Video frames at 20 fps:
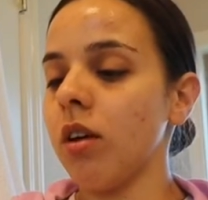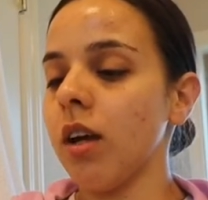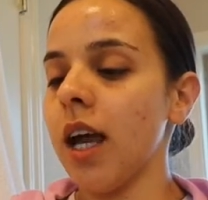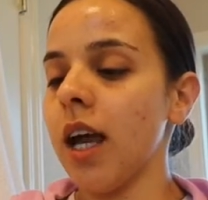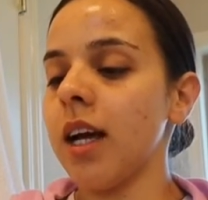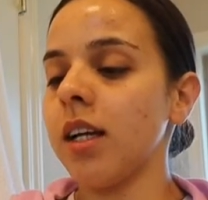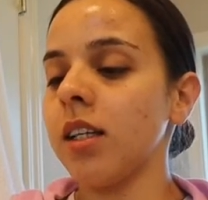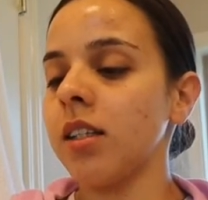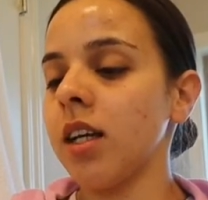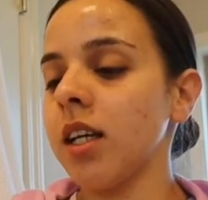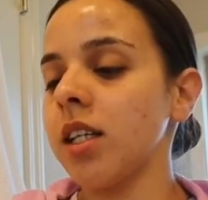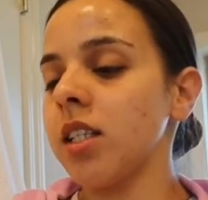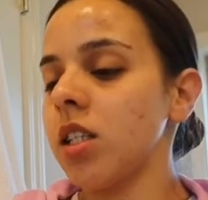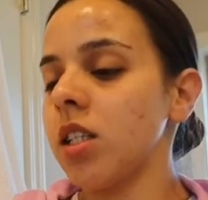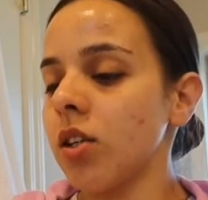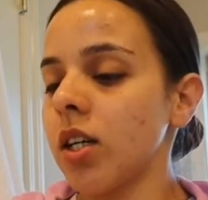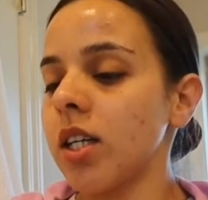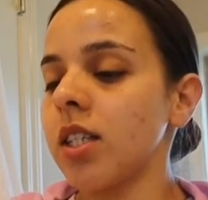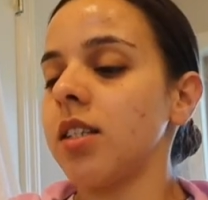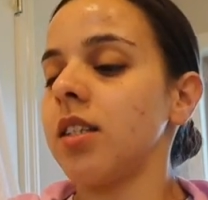
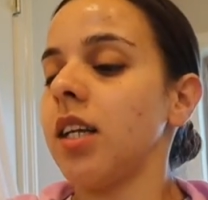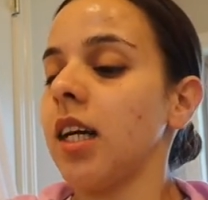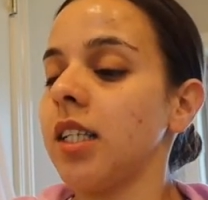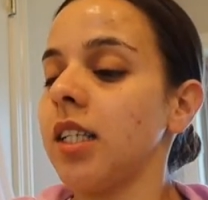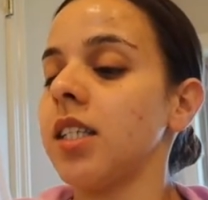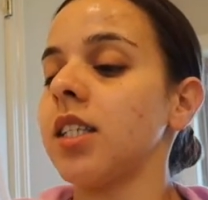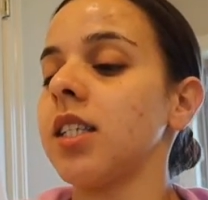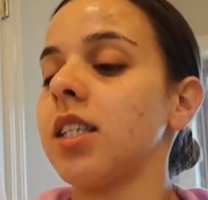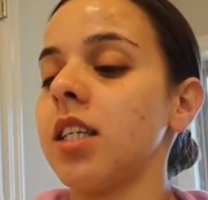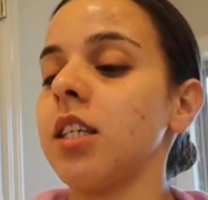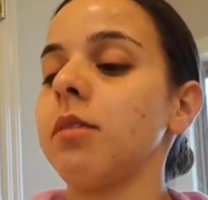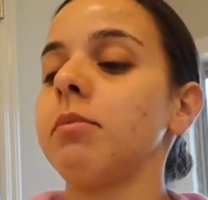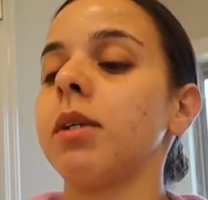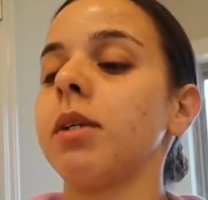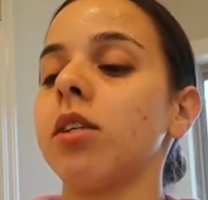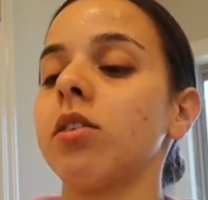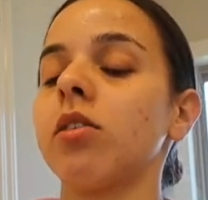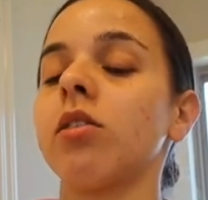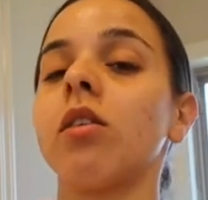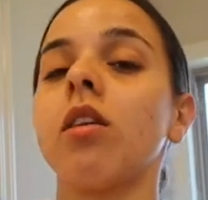Anti-Stress Dead Sea
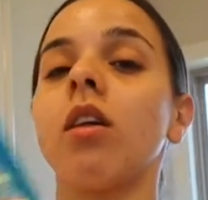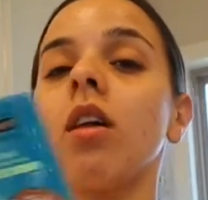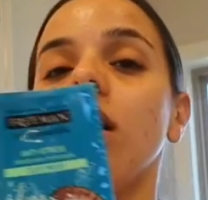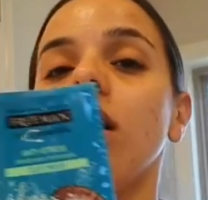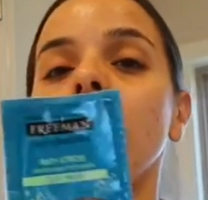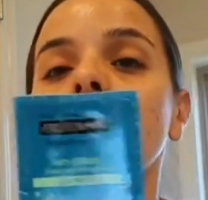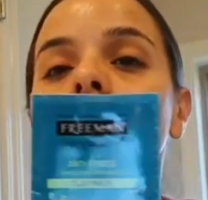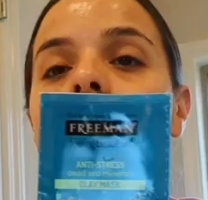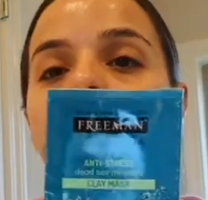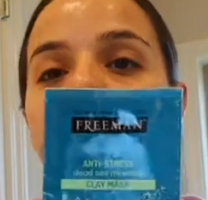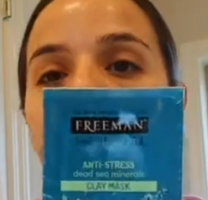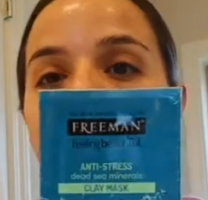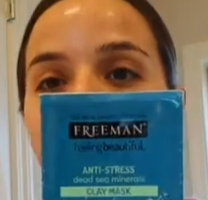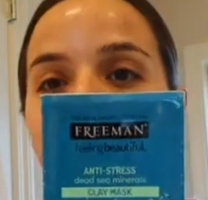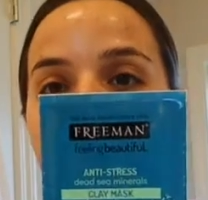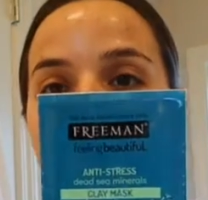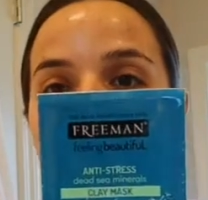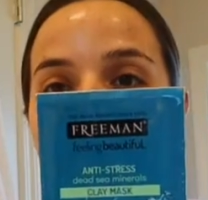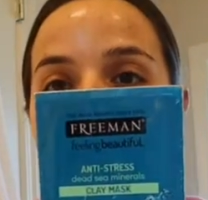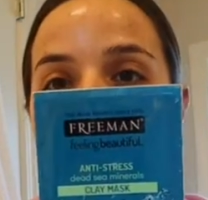Mineral
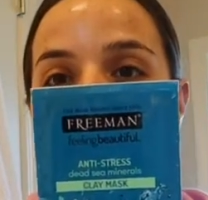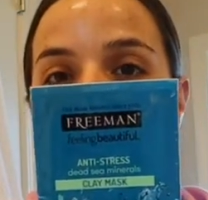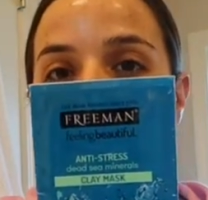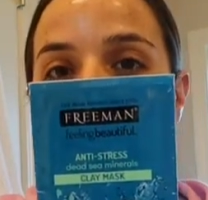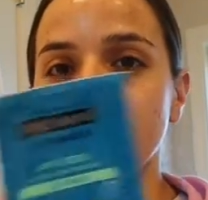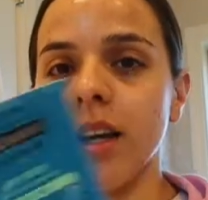Clay Mask.